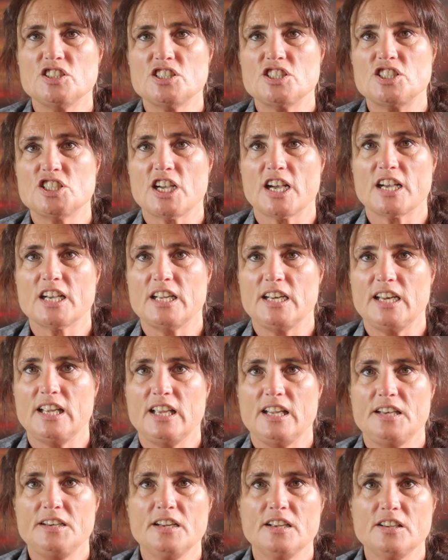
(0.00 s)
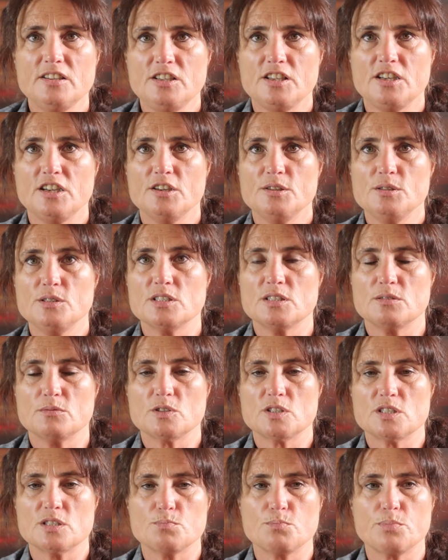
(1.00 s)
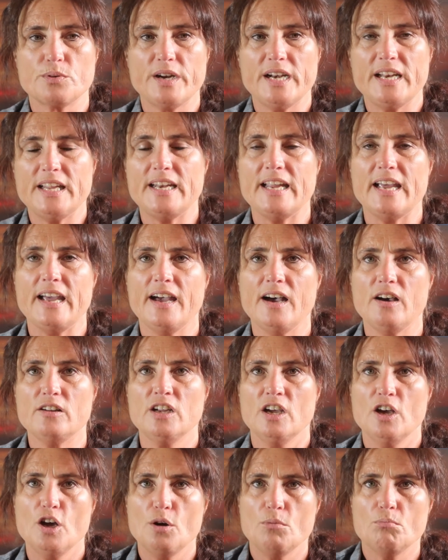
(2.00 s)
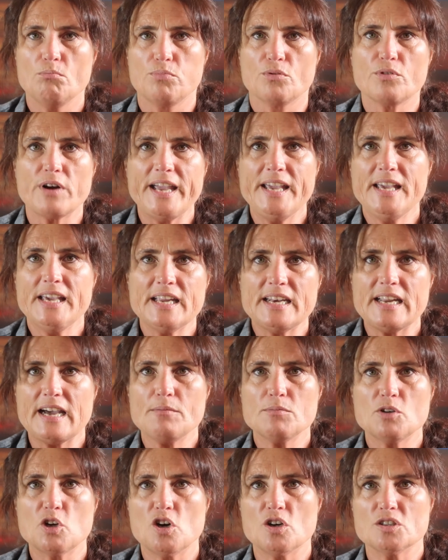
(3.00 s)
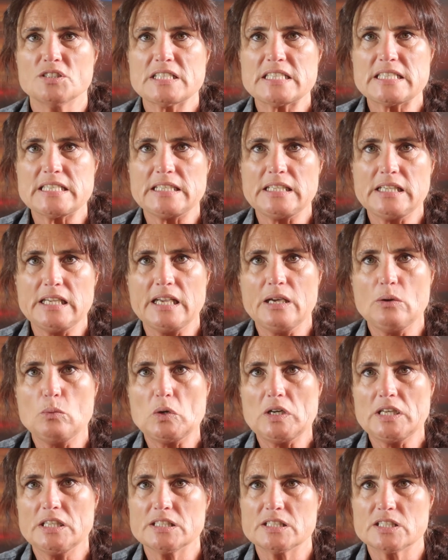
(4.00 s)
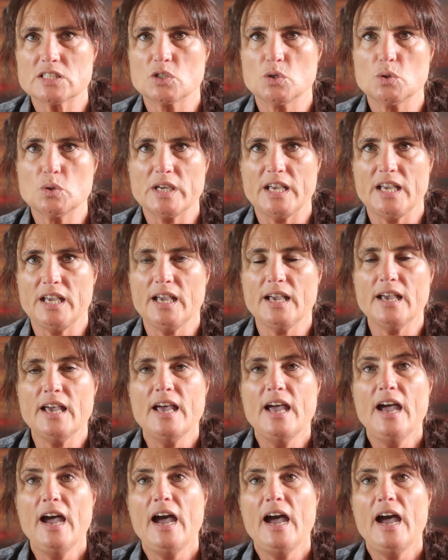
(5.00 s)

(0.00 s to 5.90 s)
just chuck it in, you know, spread it out, break it up constantly while it's cooking,